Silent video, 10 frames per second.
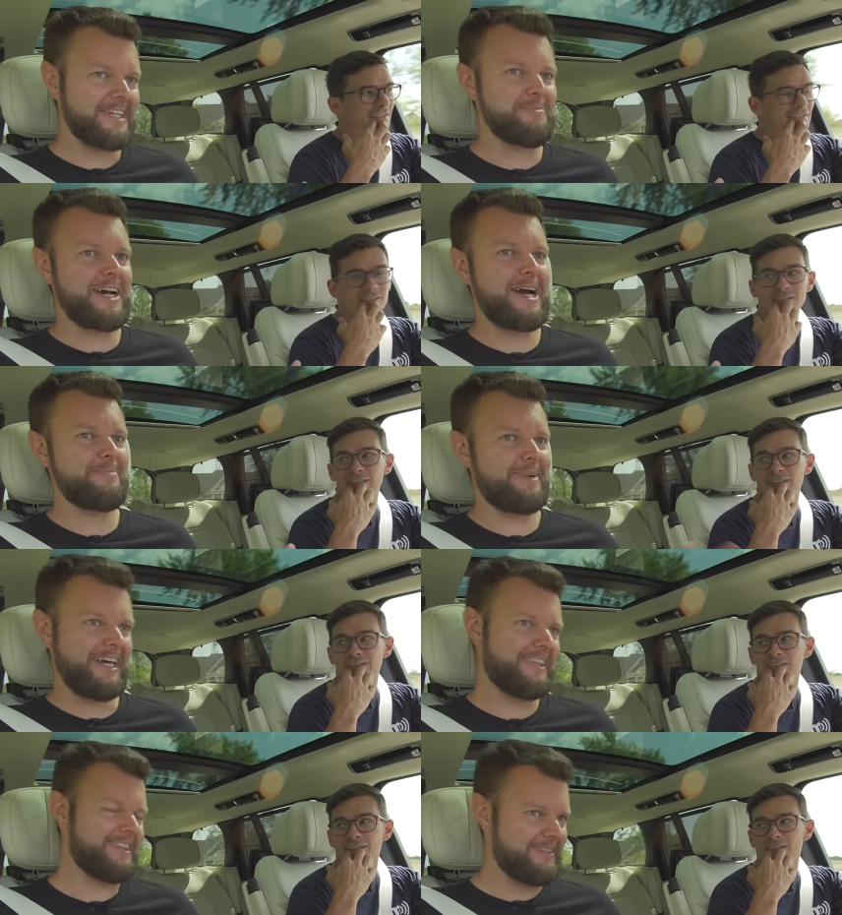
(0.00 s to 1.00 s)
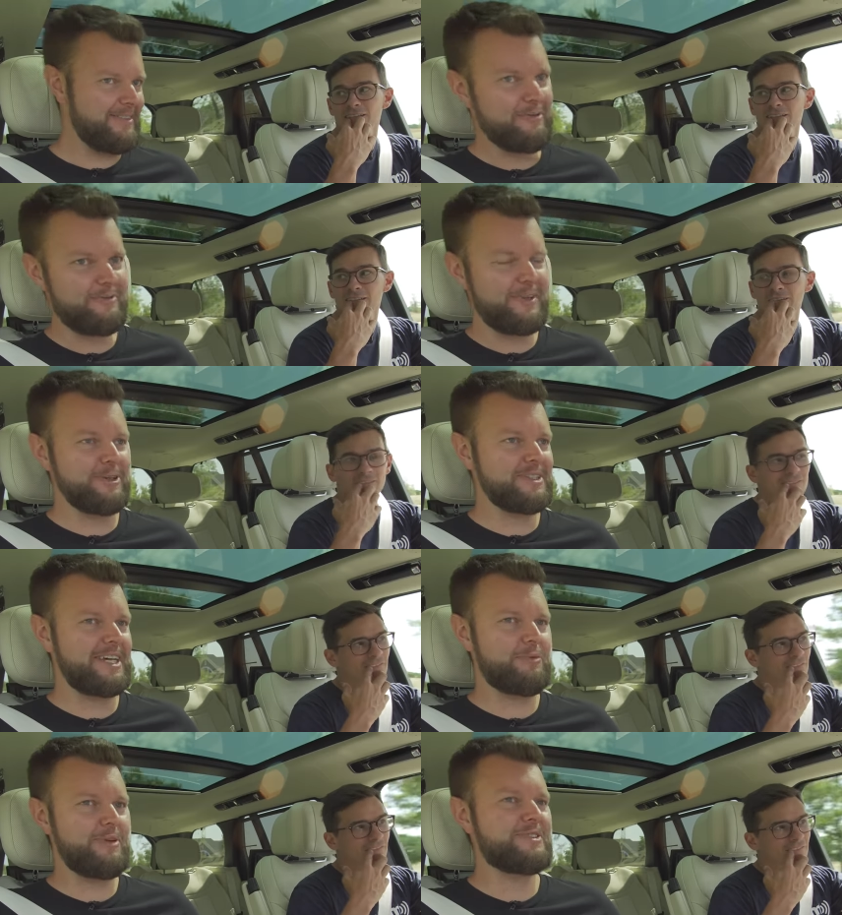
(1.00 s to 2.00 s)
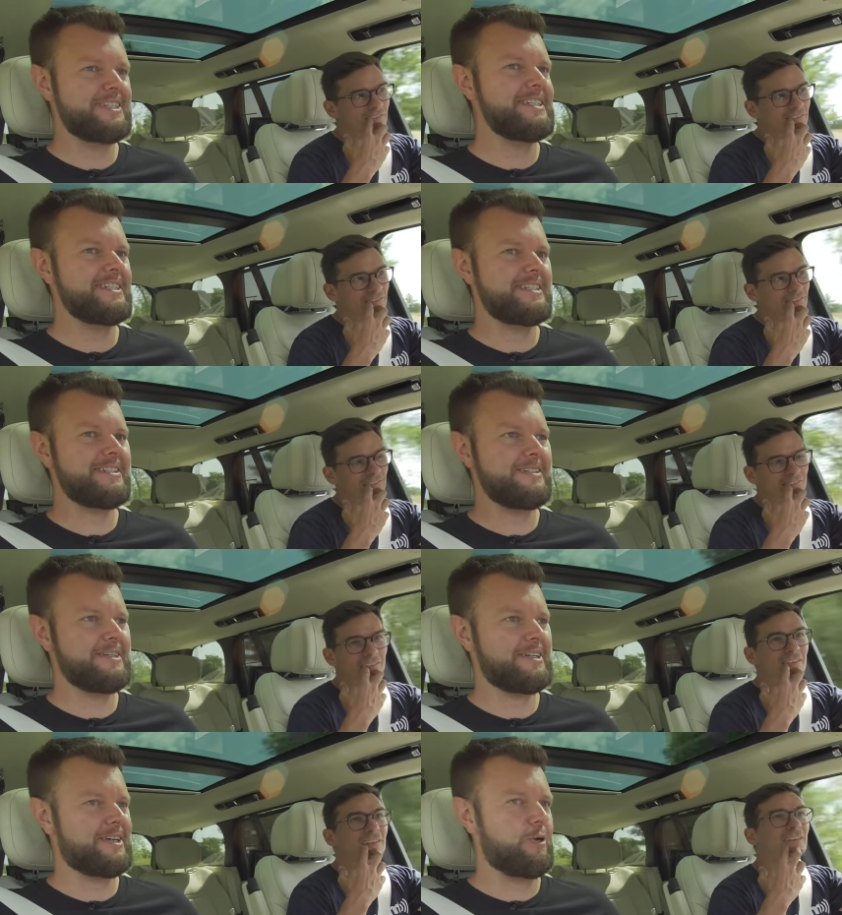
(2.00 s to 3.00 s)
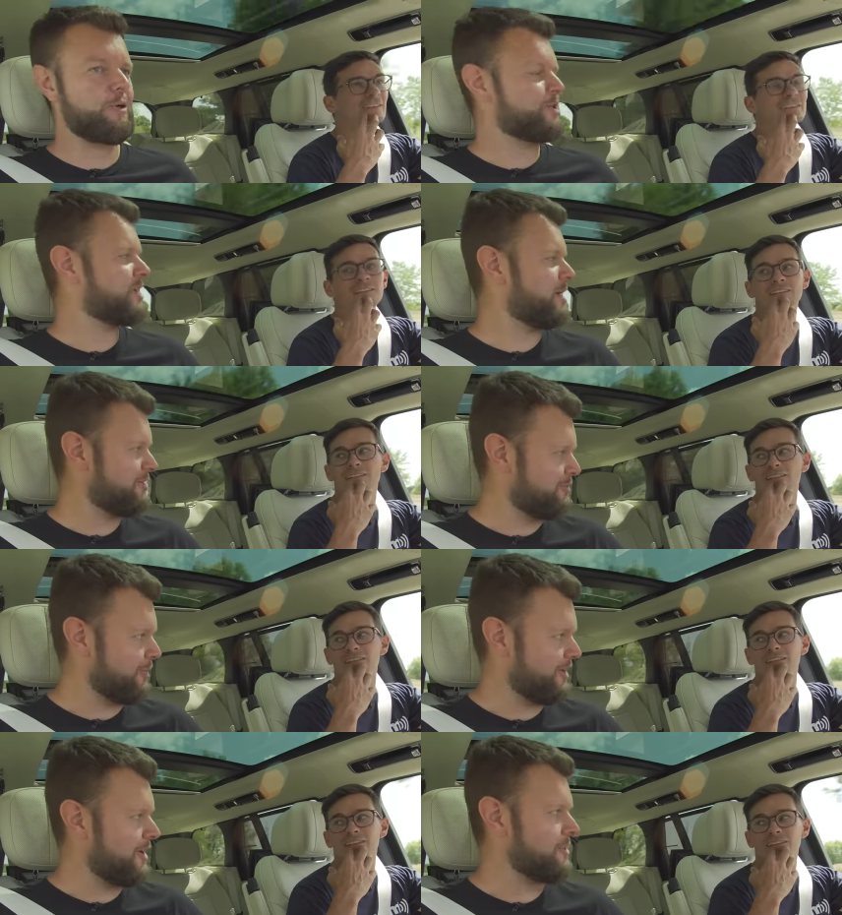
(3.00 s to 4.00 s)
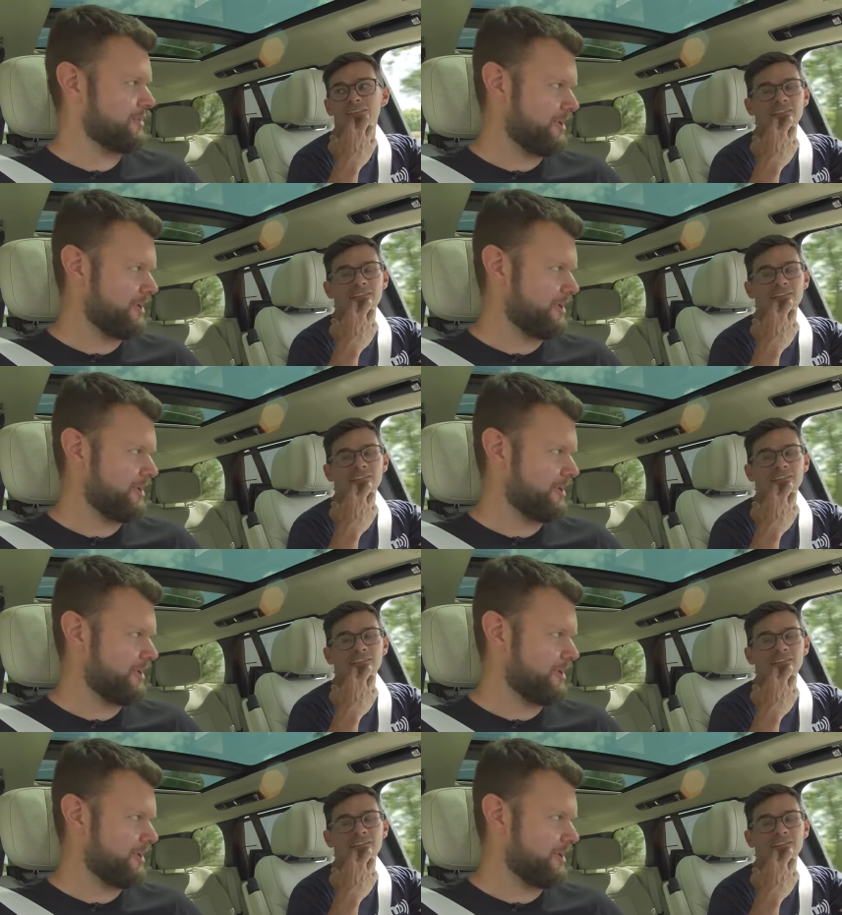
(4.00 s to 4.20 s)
Speaker 1: the same time, I it feels like we've seen corners cut before on other